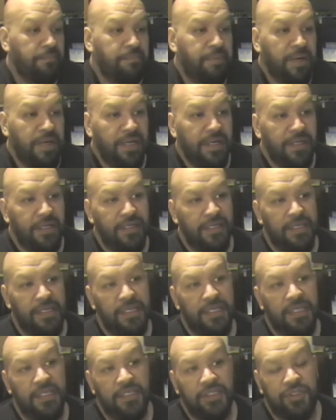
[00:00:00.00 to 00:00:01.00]
But
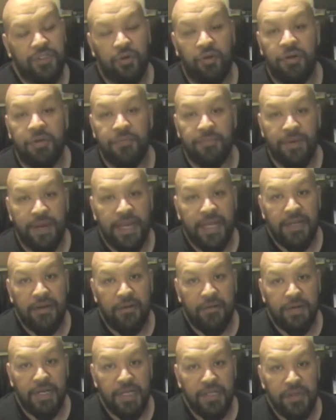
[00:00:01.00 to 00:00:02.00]
Jordan Brand
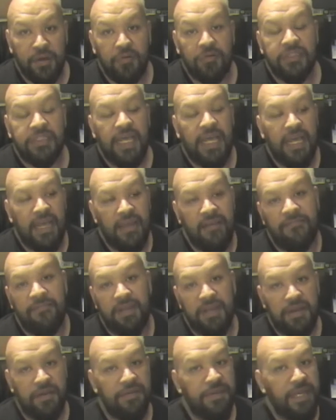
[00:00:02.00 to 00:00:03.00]
already knows that
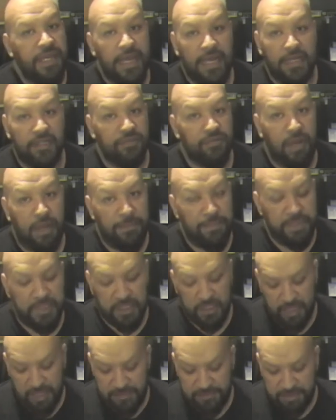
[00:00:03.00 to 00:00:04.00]
every year they got to drop an
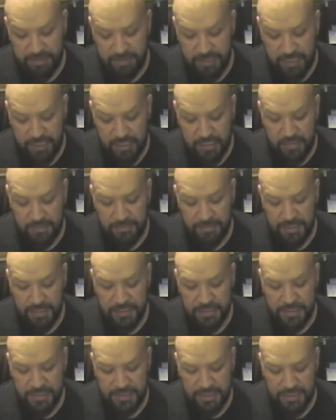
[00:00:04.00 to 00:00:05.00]
11.
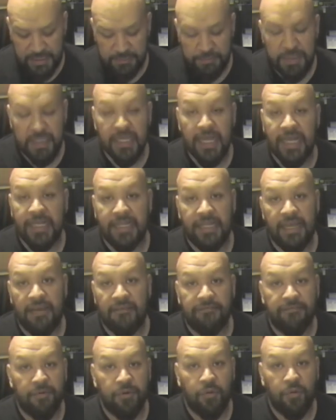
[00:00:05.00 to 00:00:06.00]
It's been like
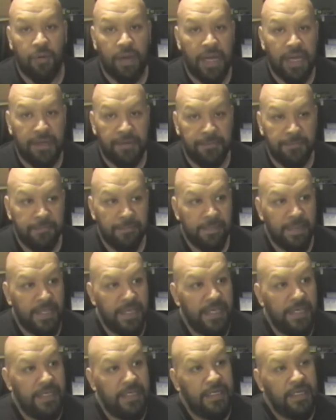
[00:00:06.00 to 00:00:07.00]
that for a while.
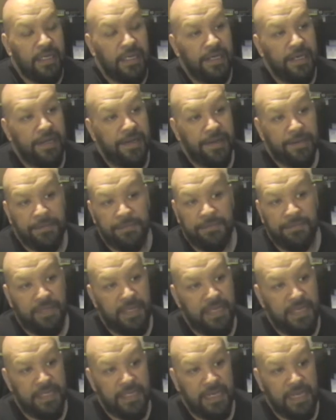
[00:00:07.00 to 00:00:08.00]

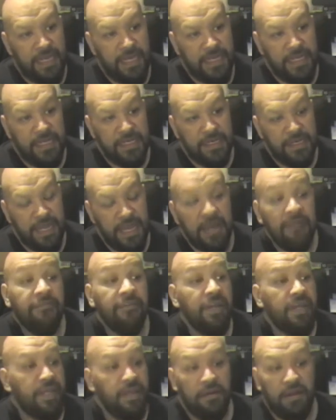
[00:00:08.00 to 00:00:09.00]
And
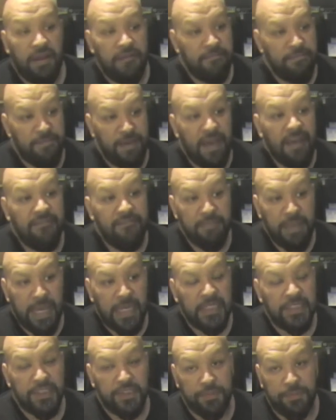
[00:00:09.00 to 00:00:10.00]
every year I've
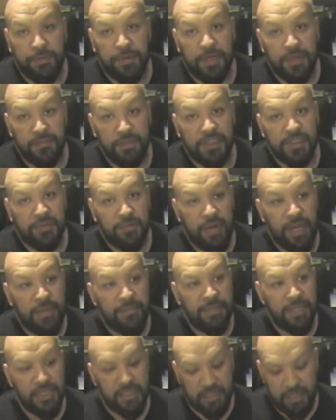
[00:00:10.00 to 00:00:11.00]
managed to pretty much
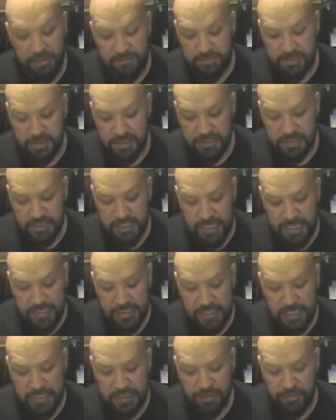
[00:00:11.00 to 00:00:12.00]
grab the 11s
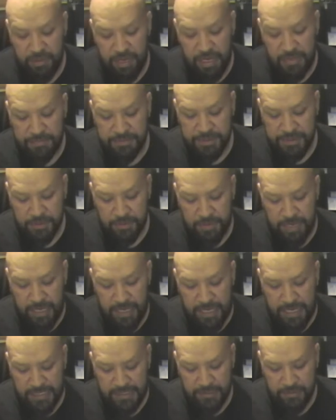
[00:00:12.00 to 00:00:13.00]
that dropped. So I
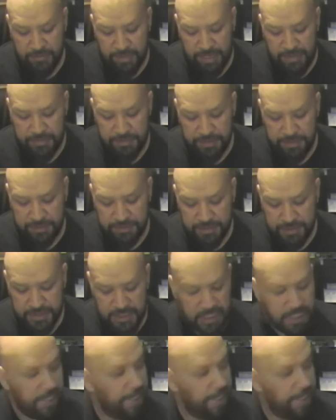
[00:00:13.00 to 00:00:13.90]
had to grab those.